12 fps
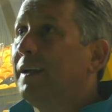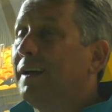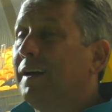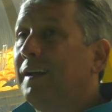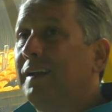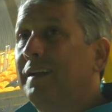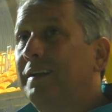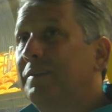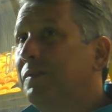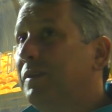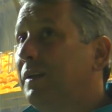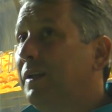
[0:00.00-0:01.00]

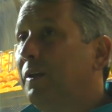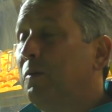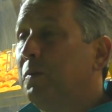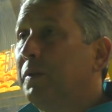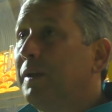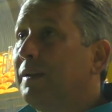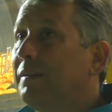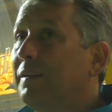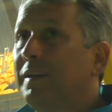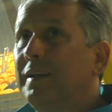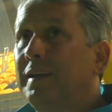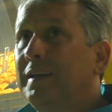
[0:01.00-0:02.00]
But then
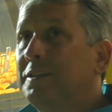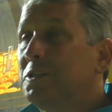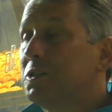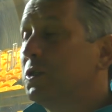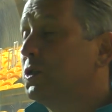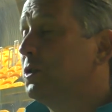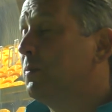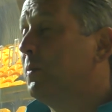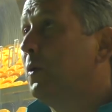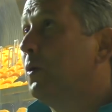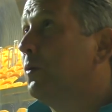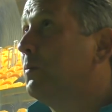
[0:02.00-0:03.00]
it's such a
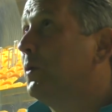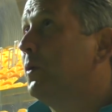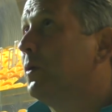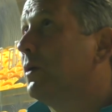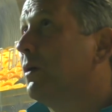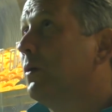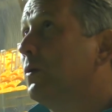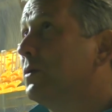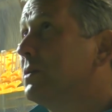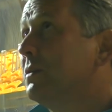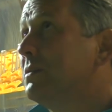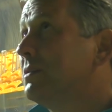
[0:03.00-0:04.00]
poor goal
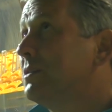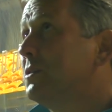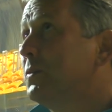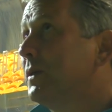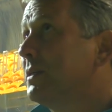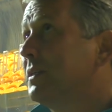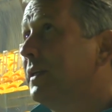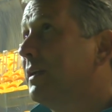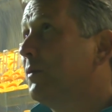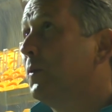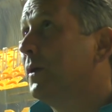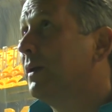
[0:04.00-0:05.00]
to actually
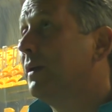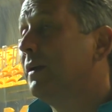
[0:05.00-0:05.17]
give away